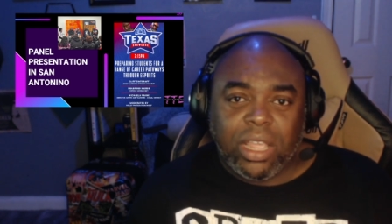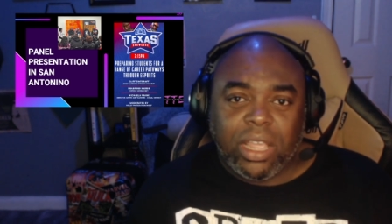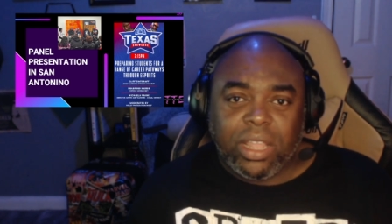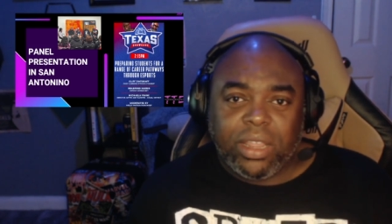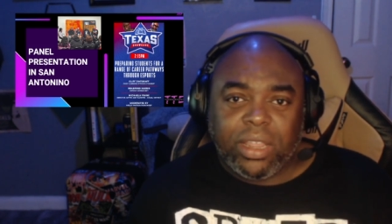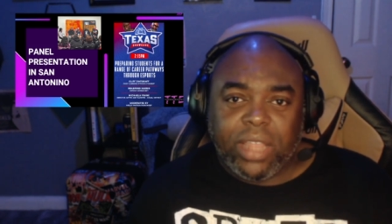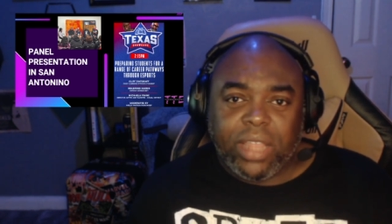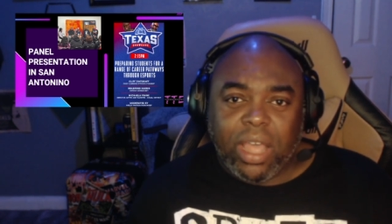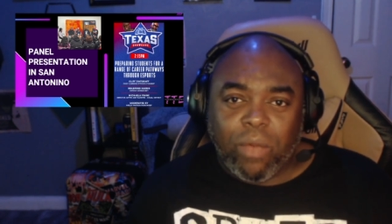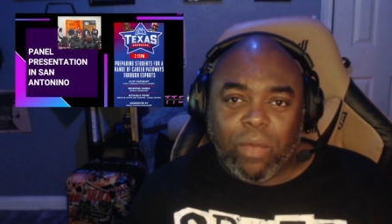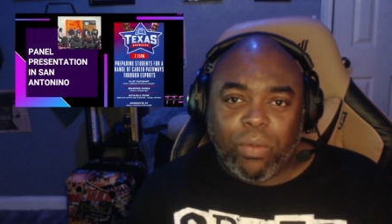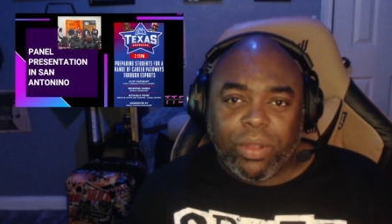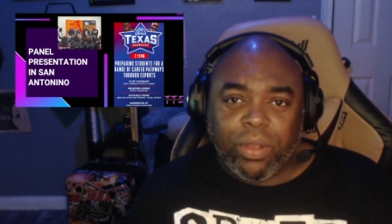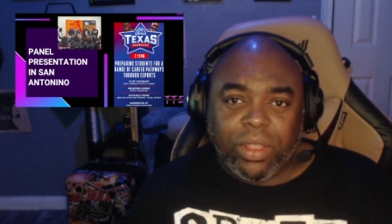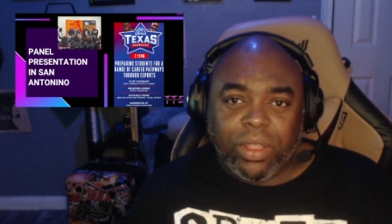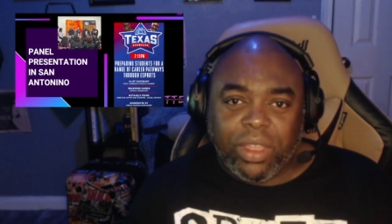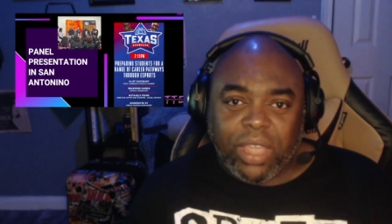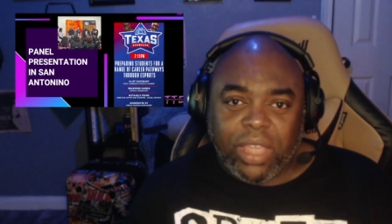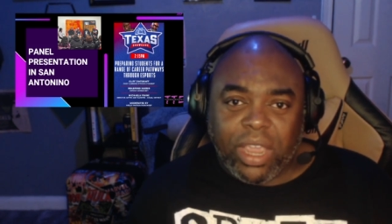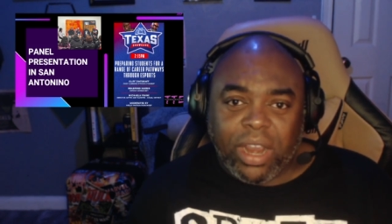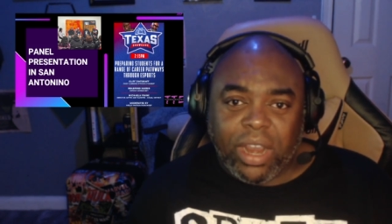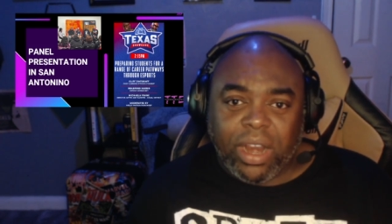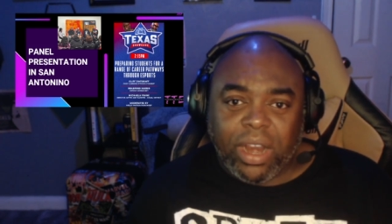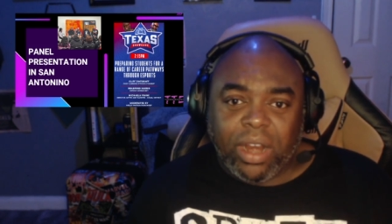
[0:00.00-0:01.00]
that were
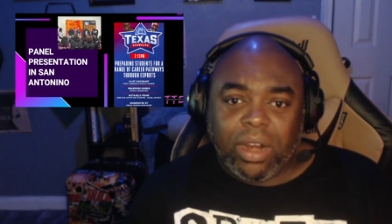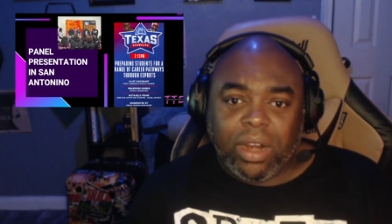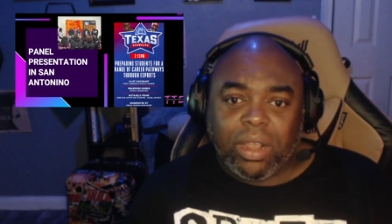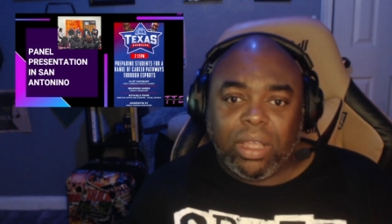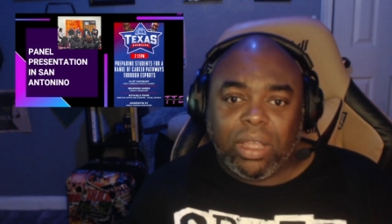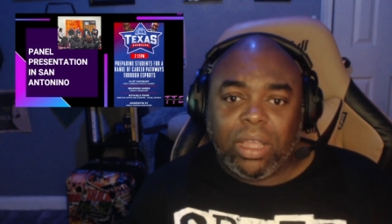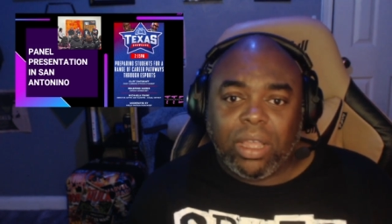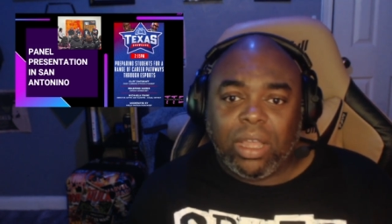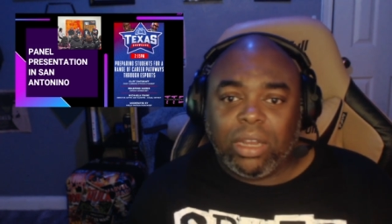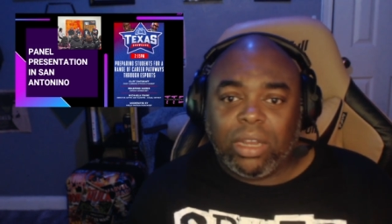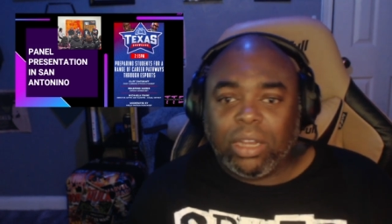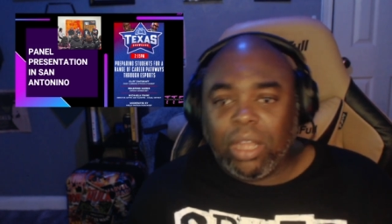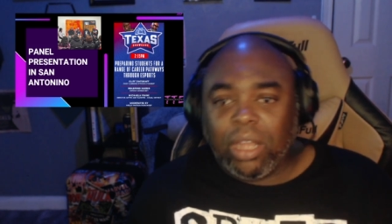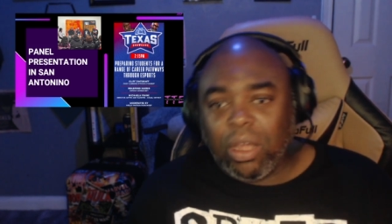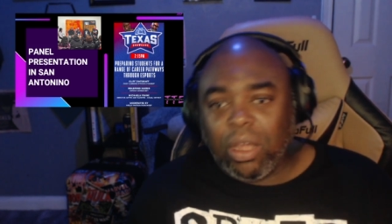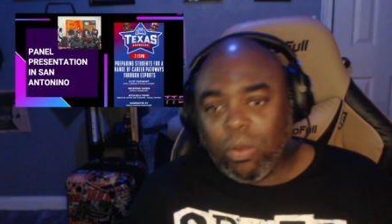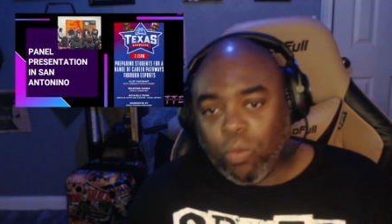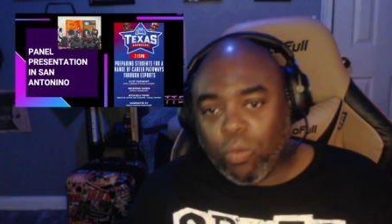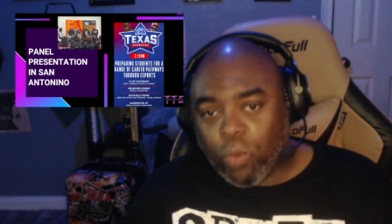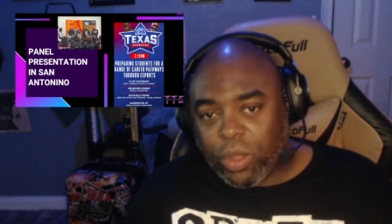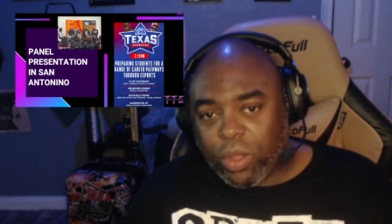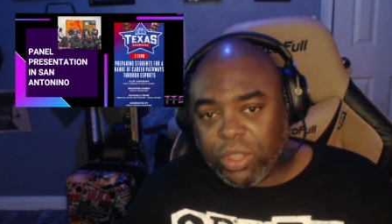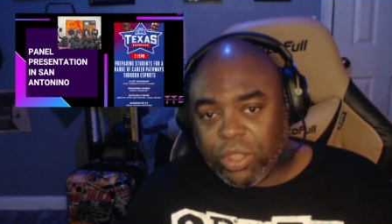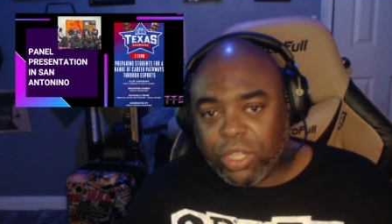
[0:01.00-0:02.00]
there along
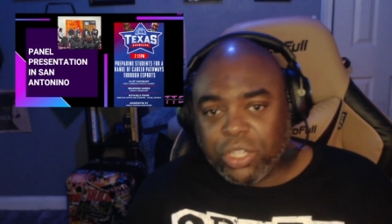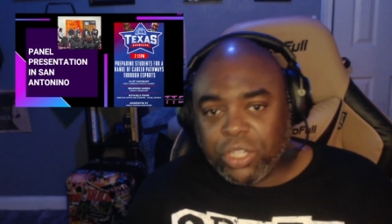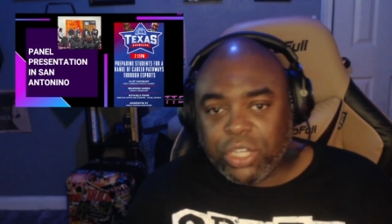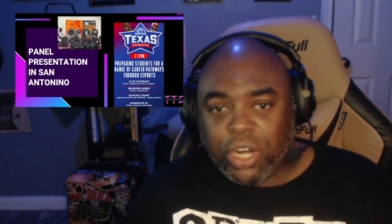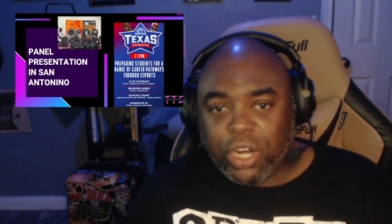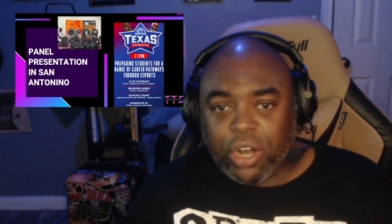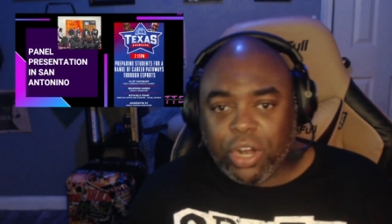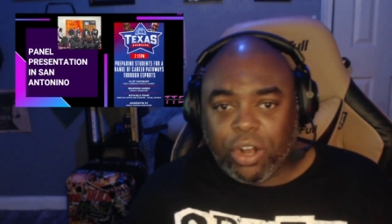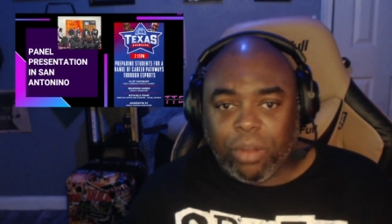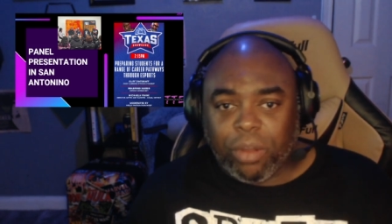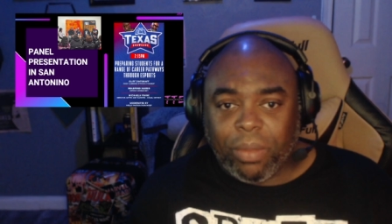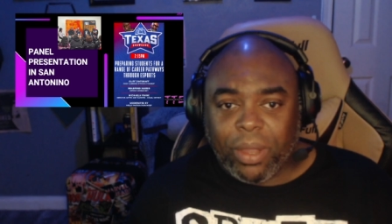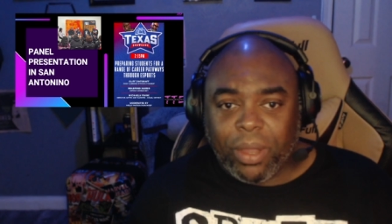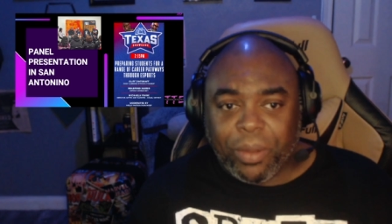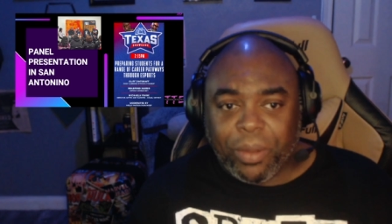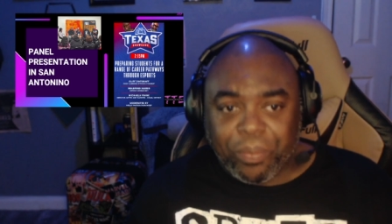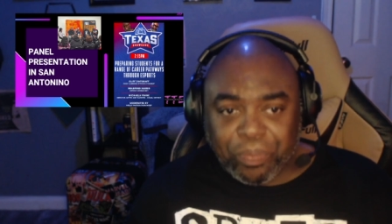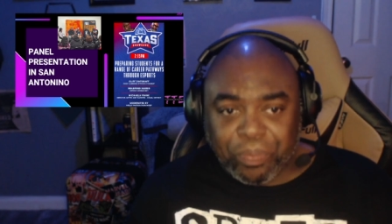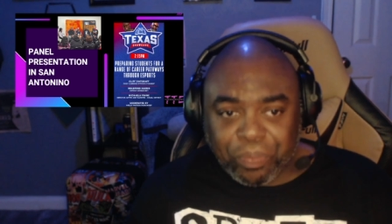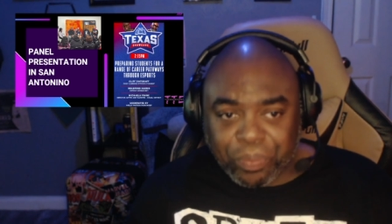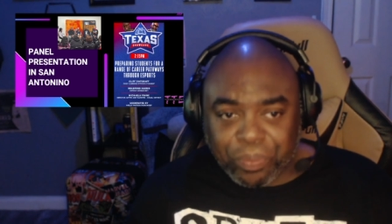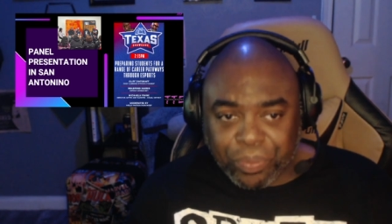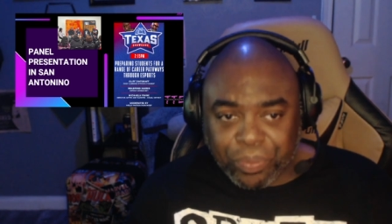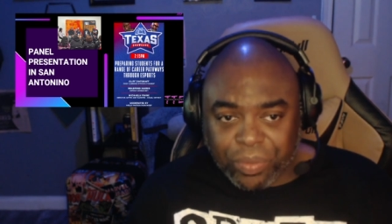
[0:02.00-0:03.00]
with the tournament
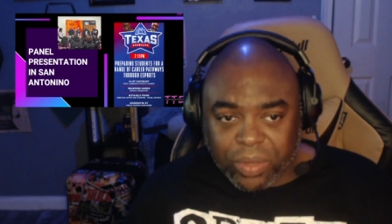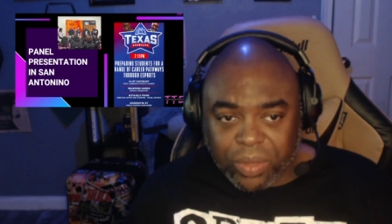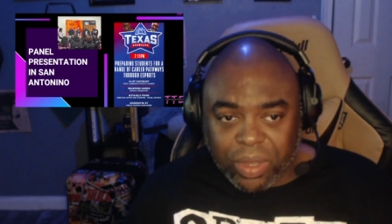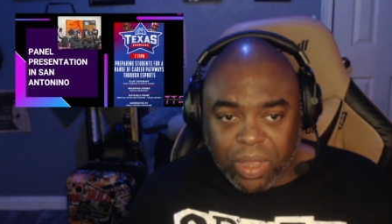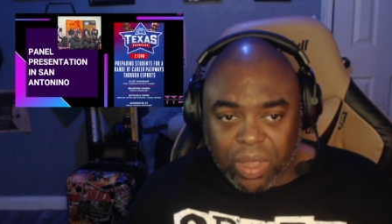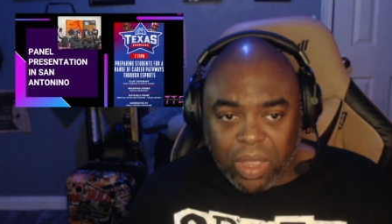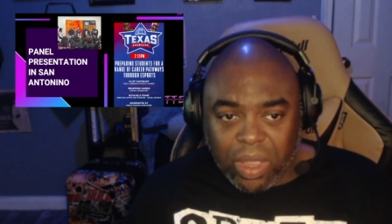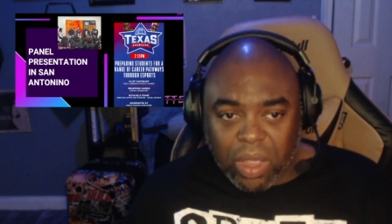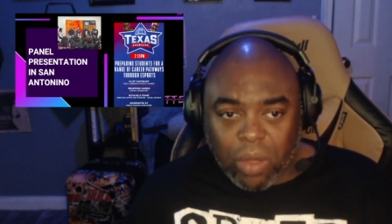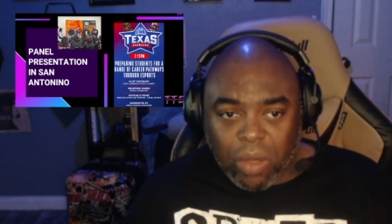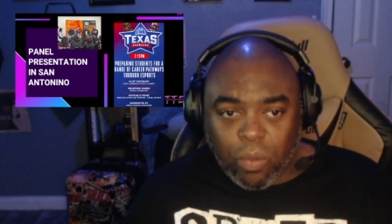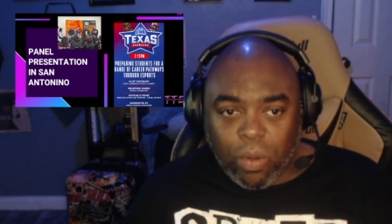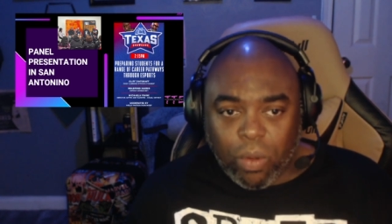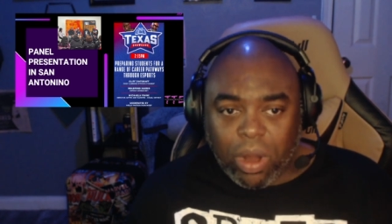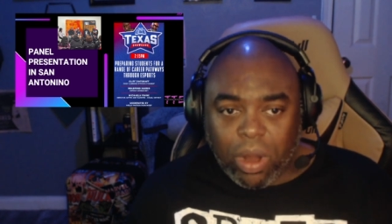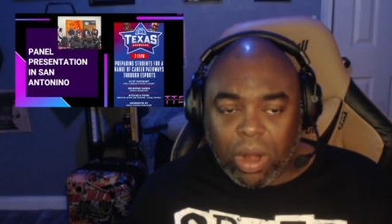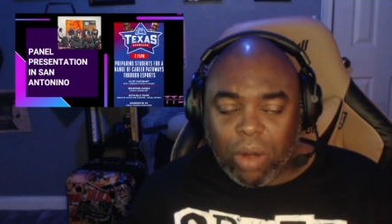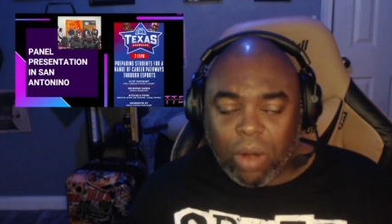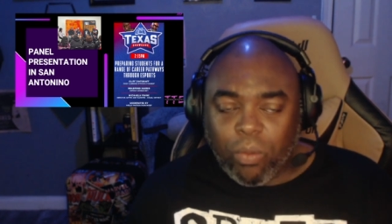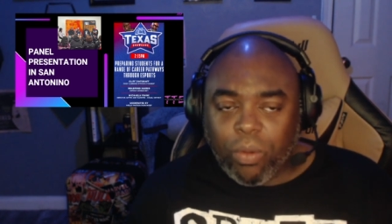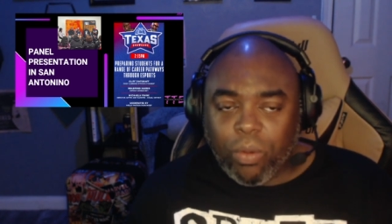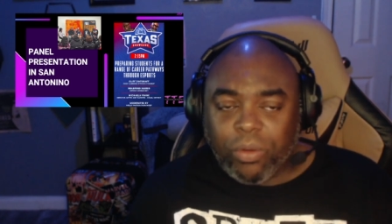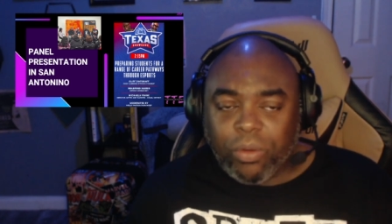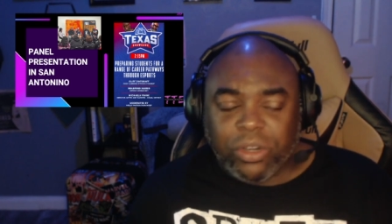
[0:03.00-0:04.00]
where
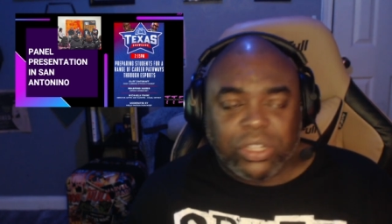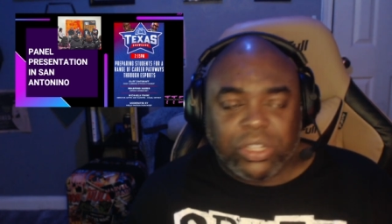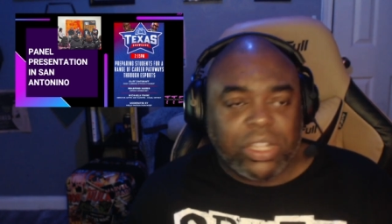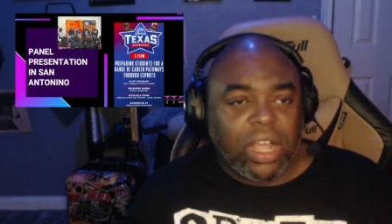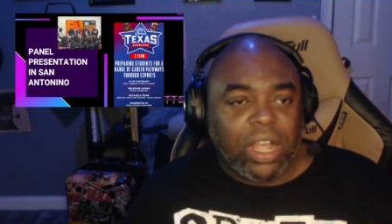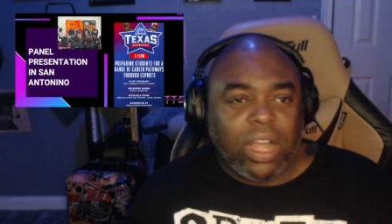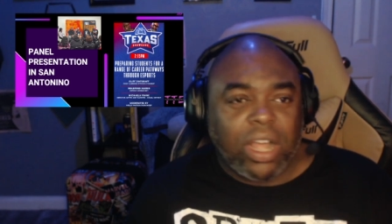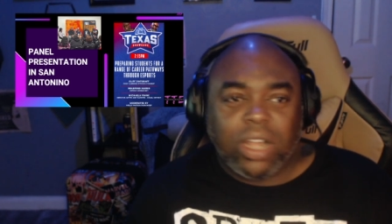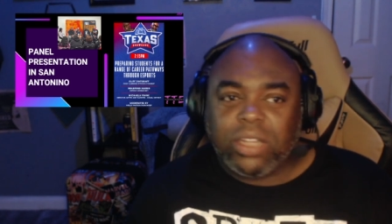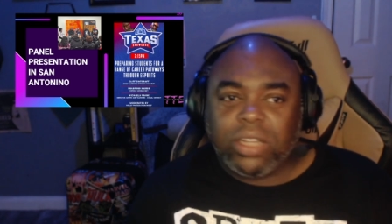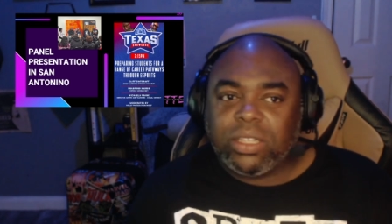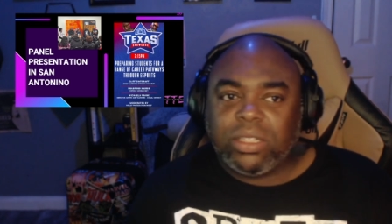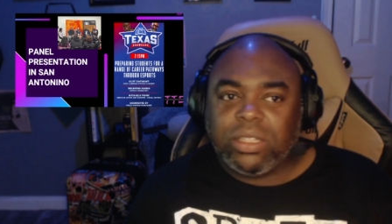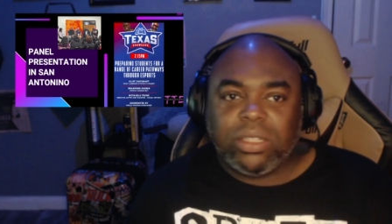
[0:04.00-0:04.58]
we were just all